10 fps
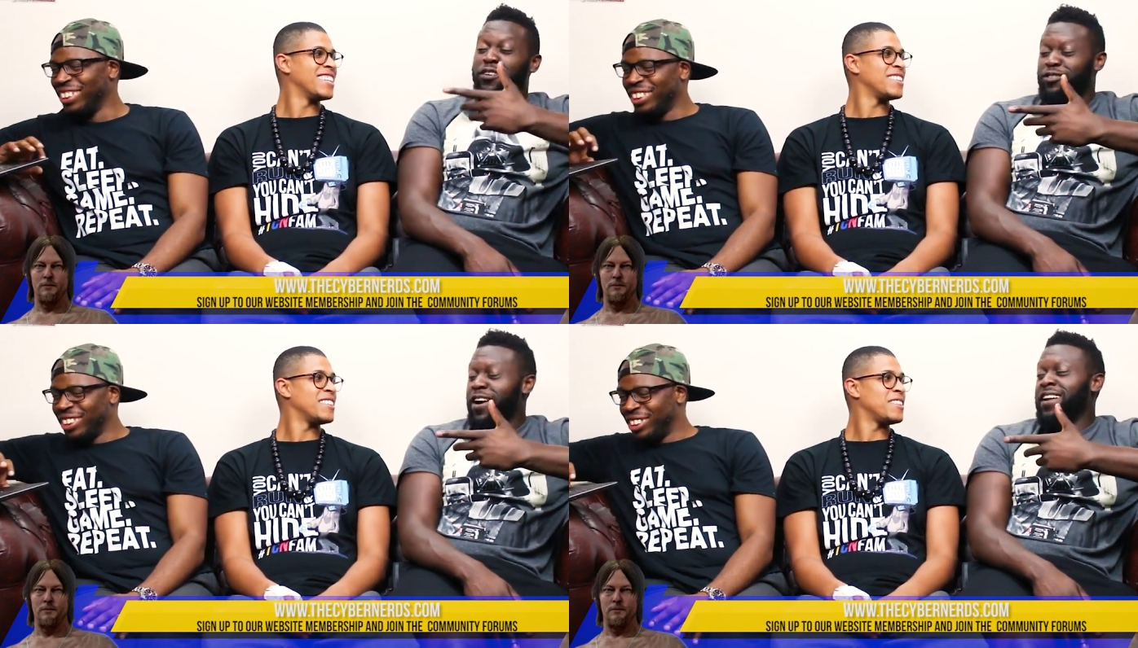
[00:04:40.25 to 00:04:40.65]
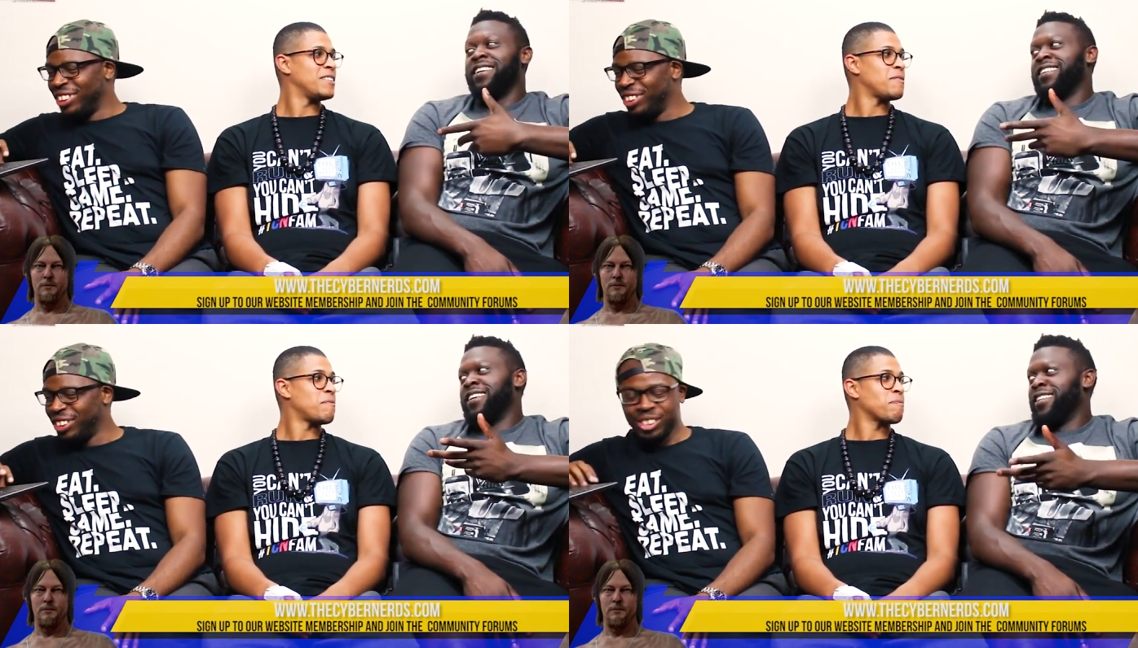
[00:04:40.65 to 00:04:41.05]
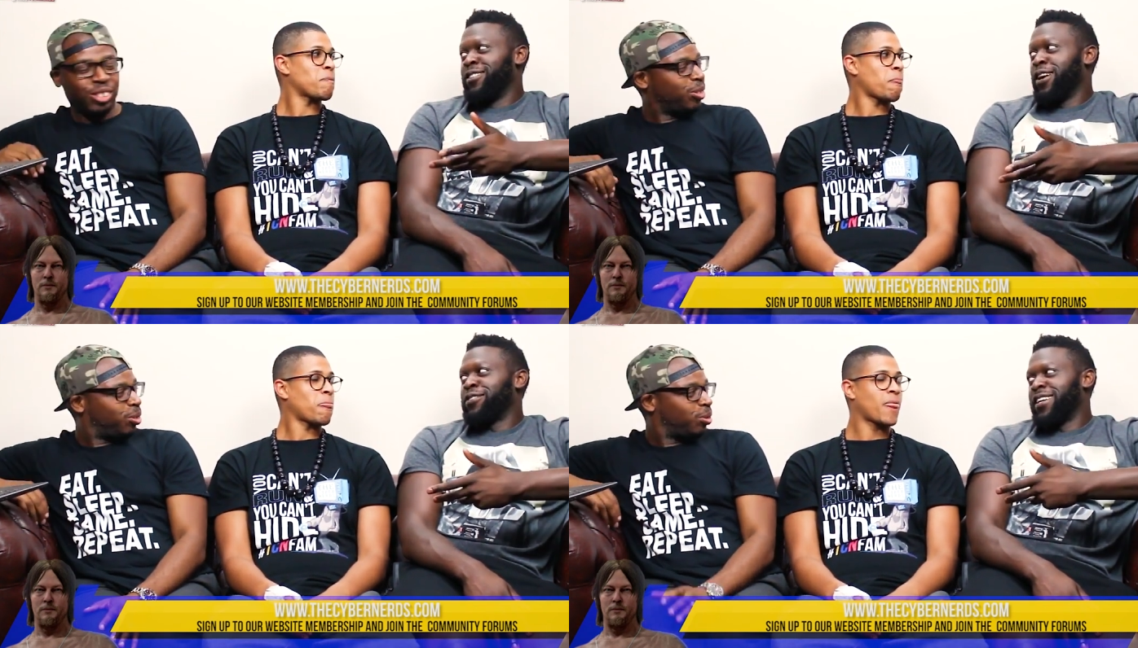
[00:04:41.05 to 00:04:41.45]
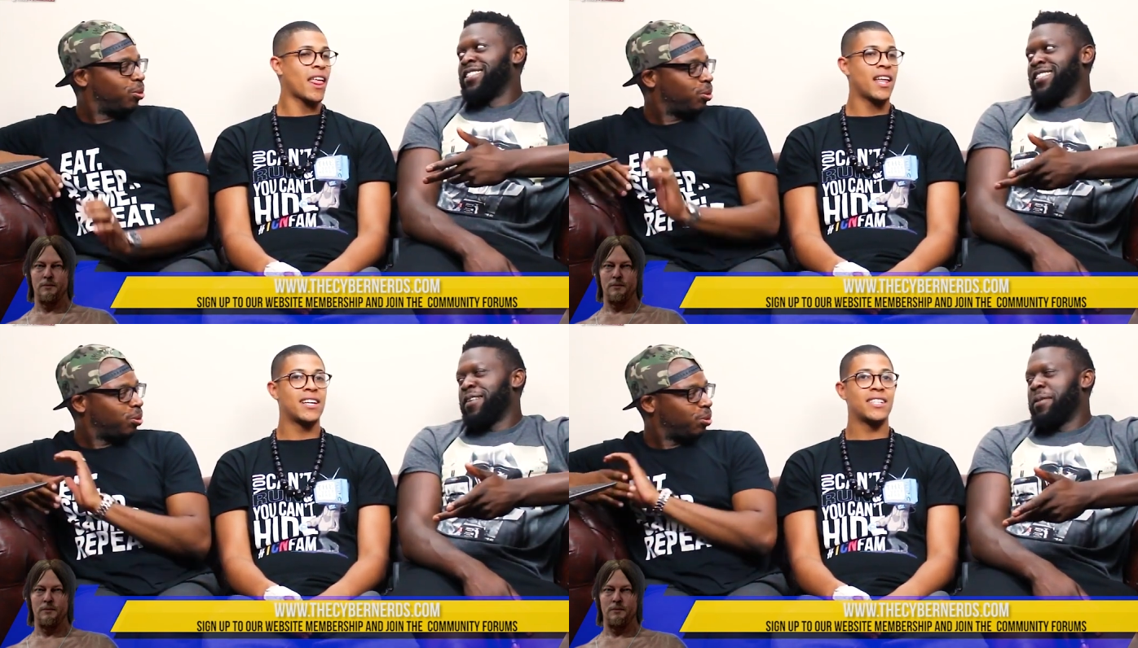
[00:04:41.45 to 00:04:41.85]
Speaker 1: Death Stranding, yeah. Did you have
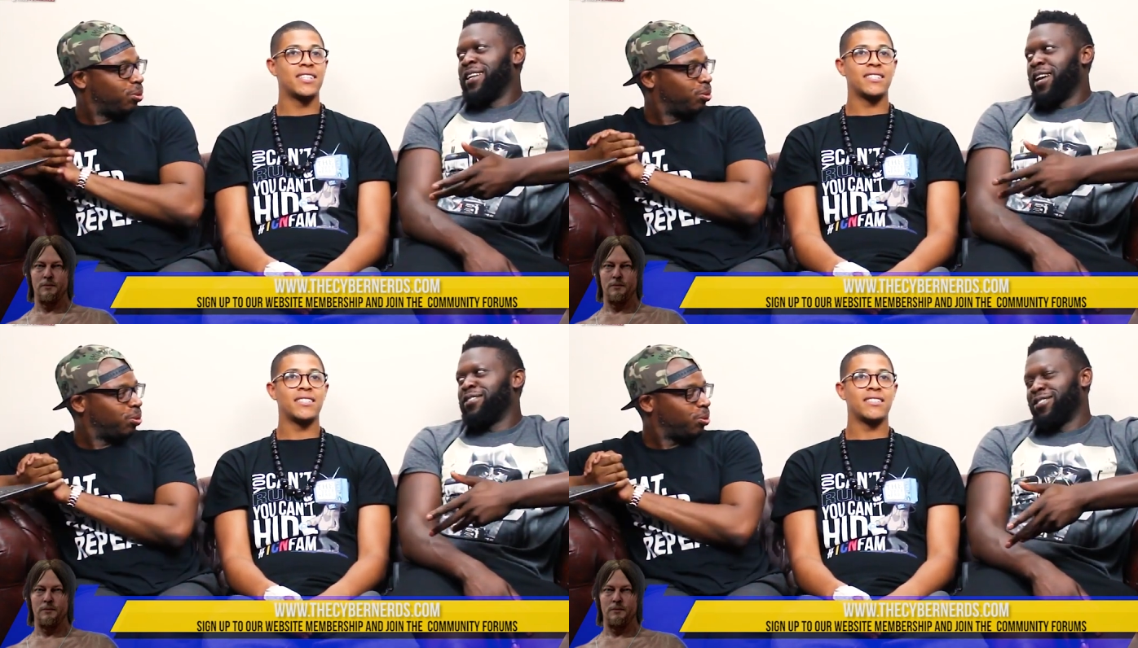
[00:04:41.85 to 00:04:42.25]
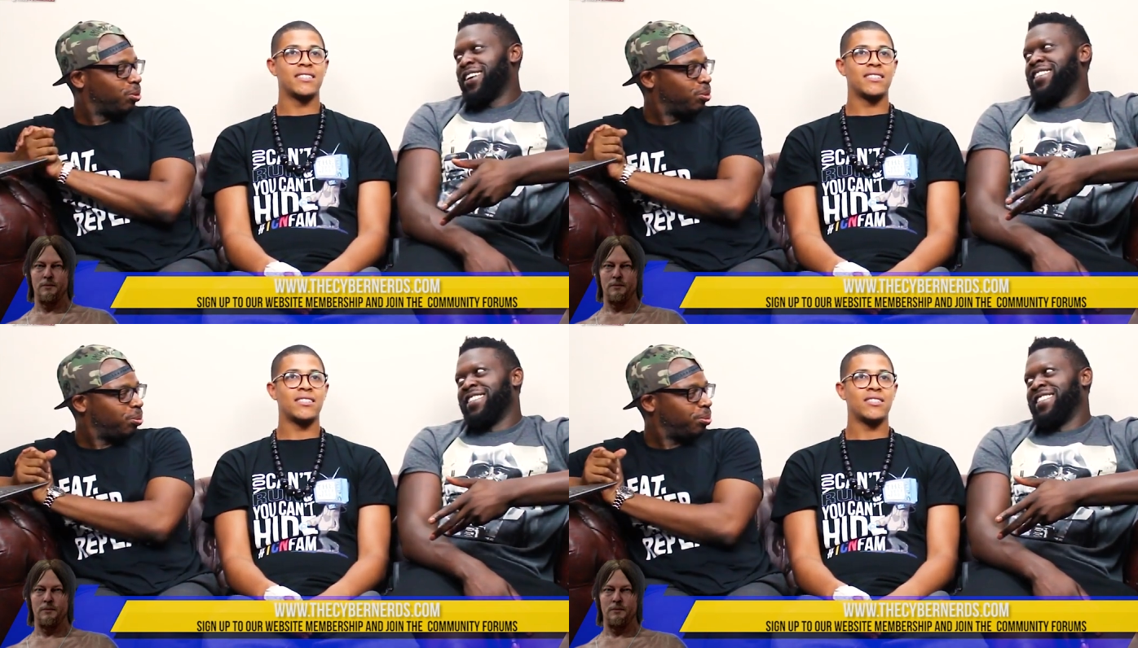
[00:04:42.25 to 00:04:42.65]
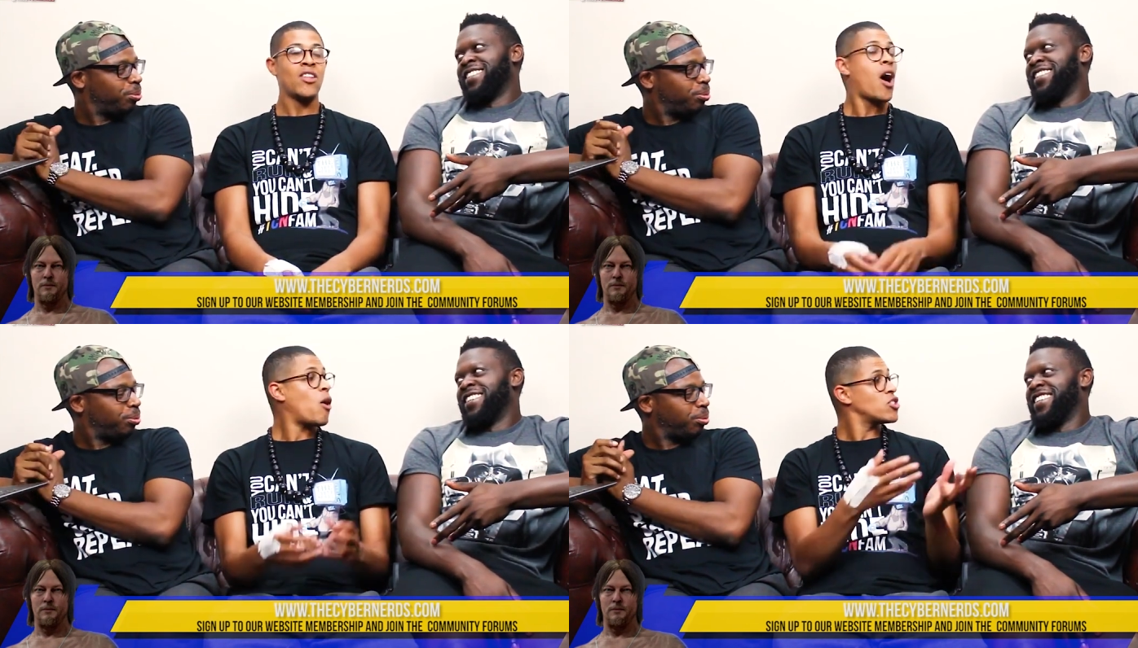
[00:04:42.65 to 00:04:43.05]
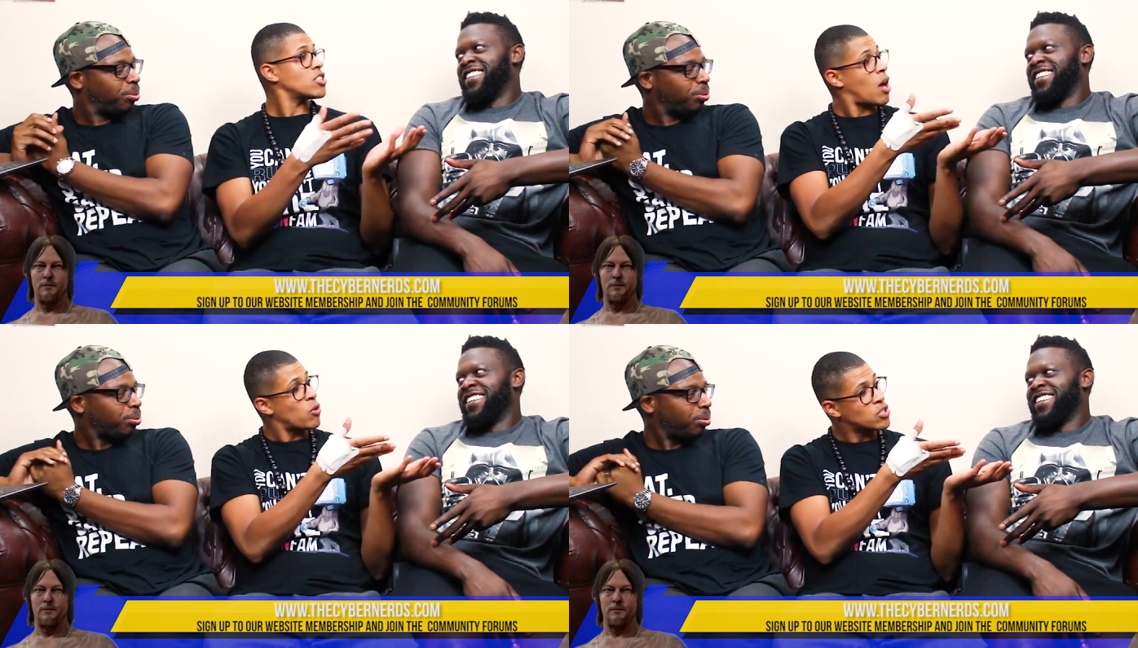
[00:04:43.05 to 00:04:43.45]
something to say about Death Stranding?
Speaker 2: No, I was
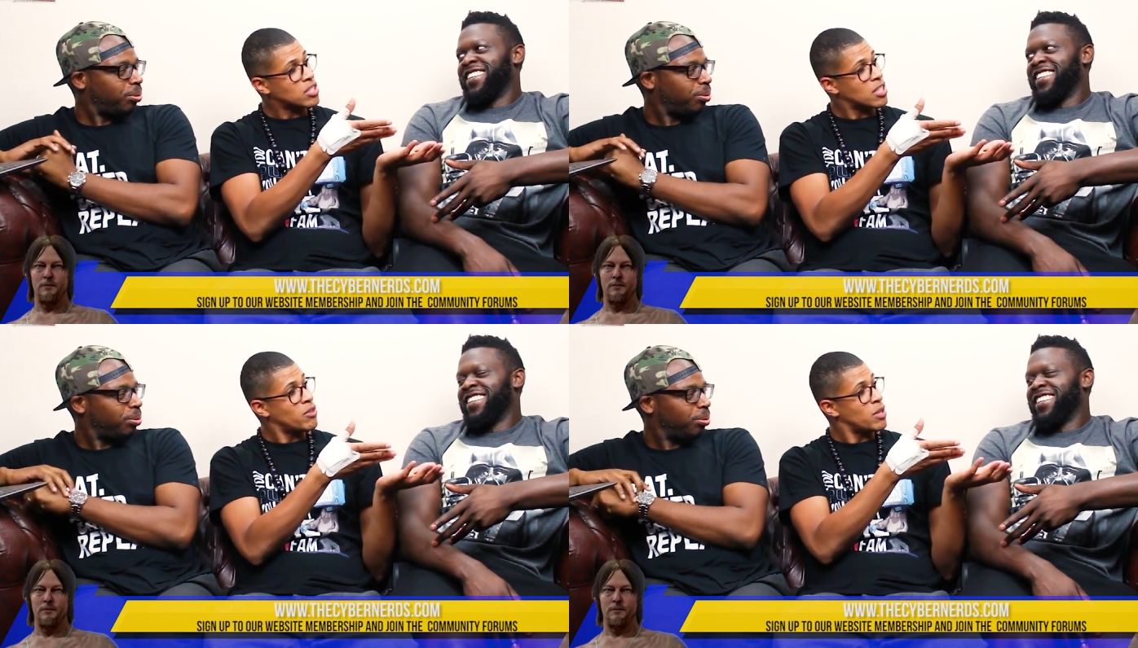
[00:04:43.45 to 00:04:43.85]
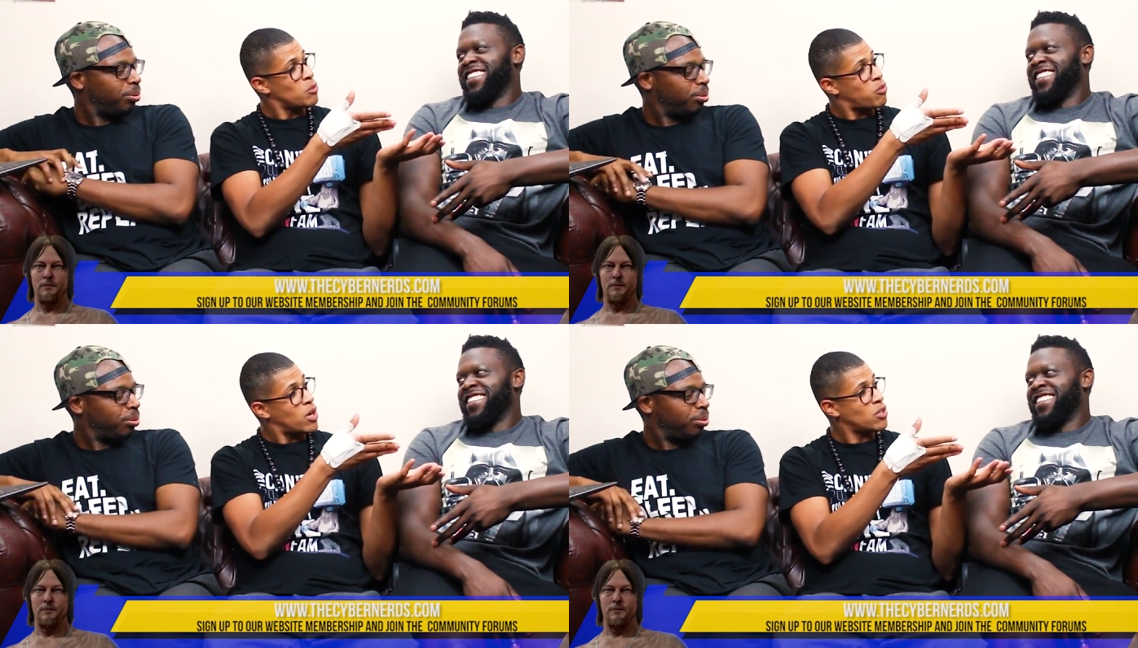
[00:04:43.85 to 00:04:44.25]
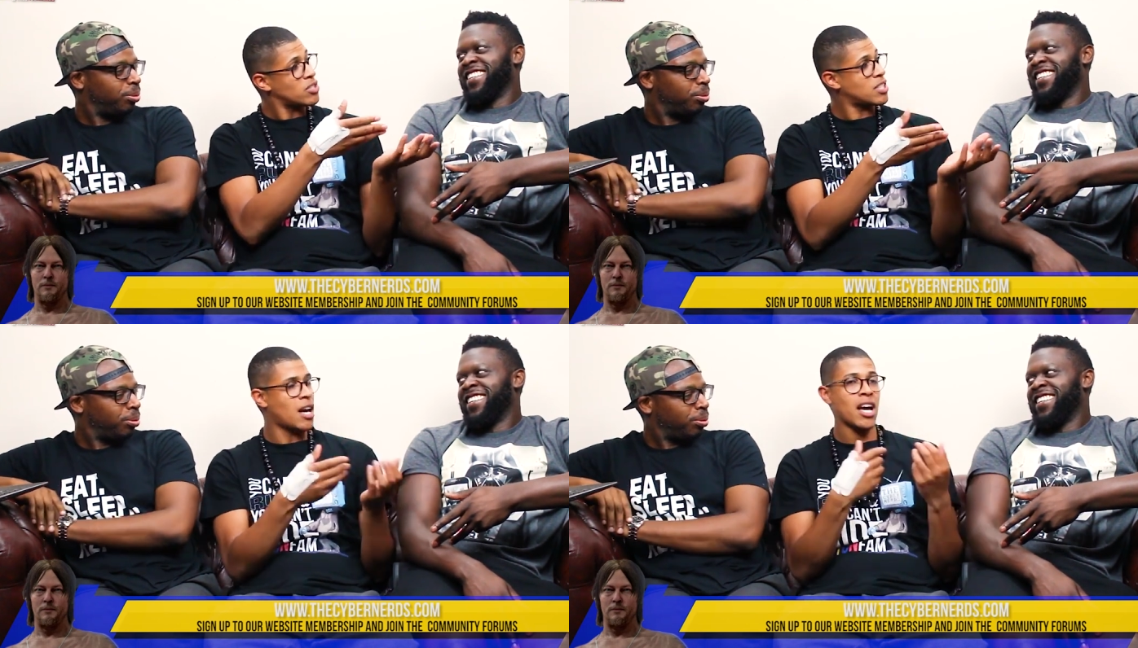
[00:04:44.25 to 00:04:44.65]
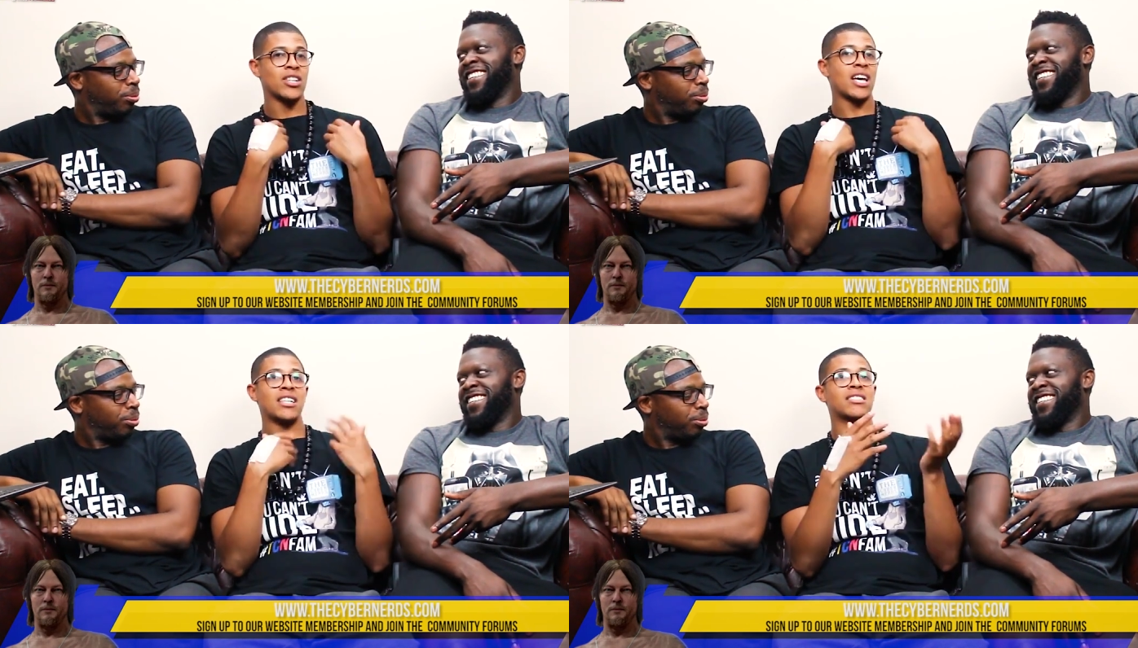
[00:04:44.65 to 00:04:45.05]
just I was just agreeing with what you're saying. I
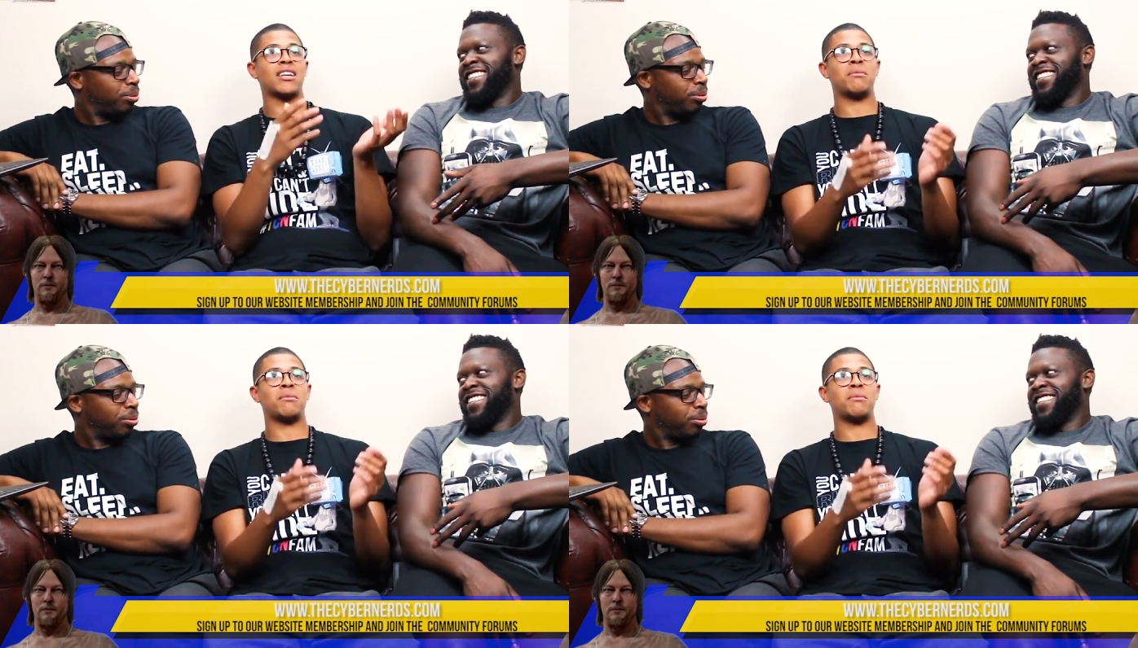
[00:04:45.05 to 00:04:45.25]
know nothing to